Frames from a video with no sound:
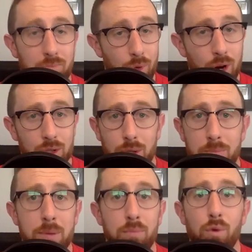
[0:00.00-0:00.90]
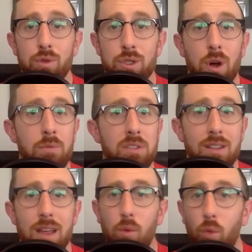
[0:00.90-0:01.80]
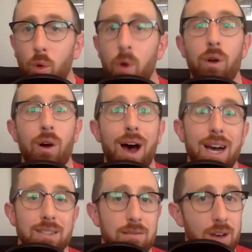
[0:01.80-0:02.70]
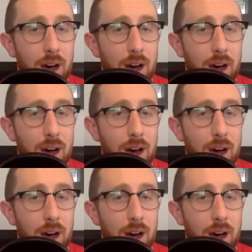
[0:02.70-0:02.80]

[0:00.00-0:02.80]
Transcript: There are some people who just heard me say that and rolled their eyes.